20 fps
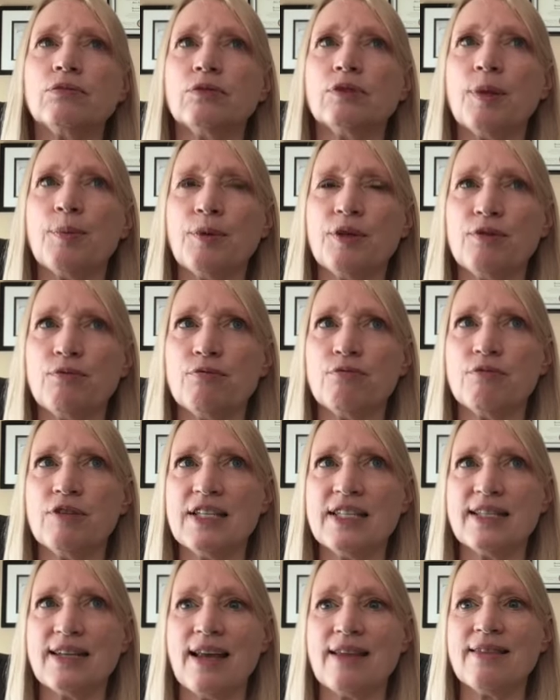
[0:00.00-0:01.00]
let me
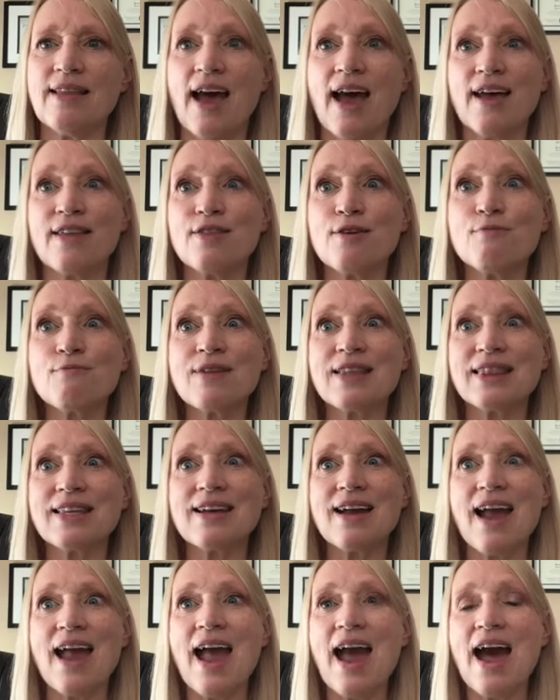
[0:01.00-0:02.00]
restate that, the one thing
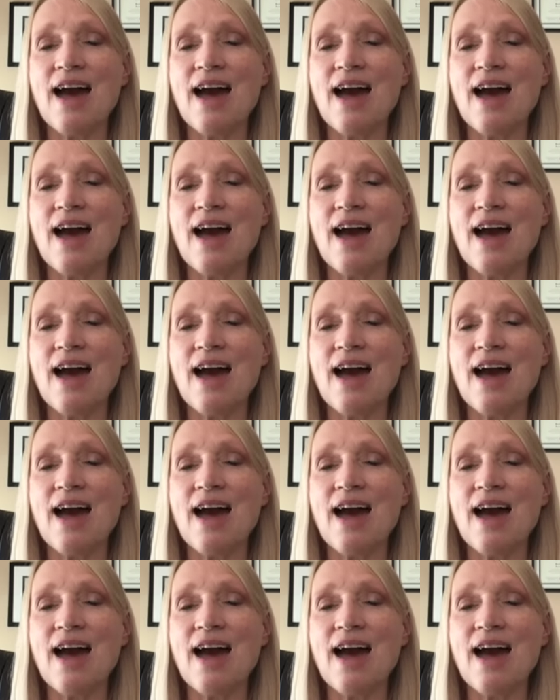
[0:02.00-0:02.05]
I